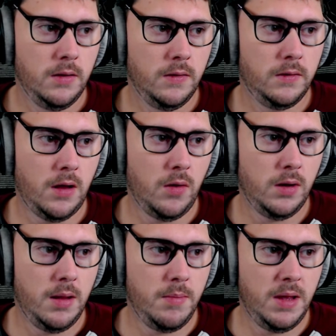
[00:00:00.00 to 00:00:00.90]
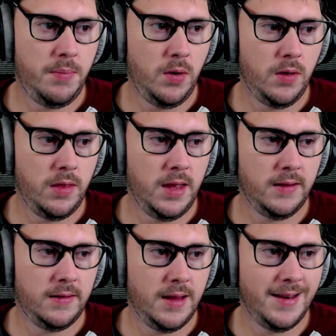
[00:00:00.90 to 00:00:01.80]
So let me put
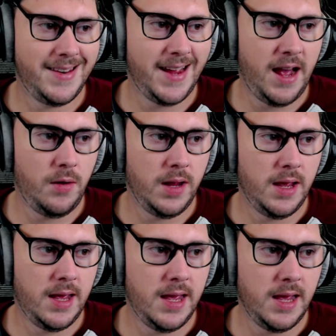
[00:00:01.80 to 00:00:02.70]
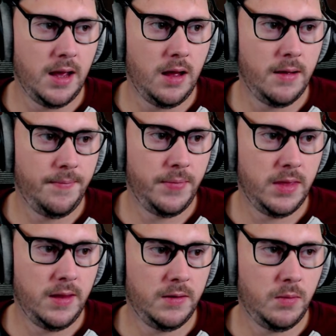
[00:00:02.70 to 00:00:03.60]
this down here.
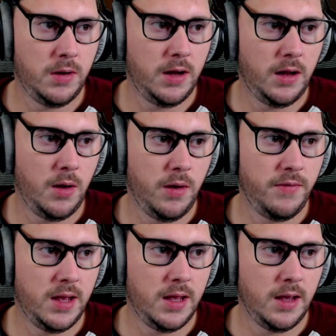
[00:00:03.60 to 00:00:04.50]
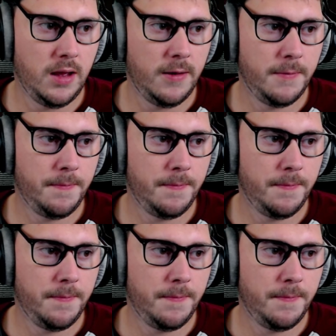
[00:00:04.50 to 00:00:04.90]
This one can go over here.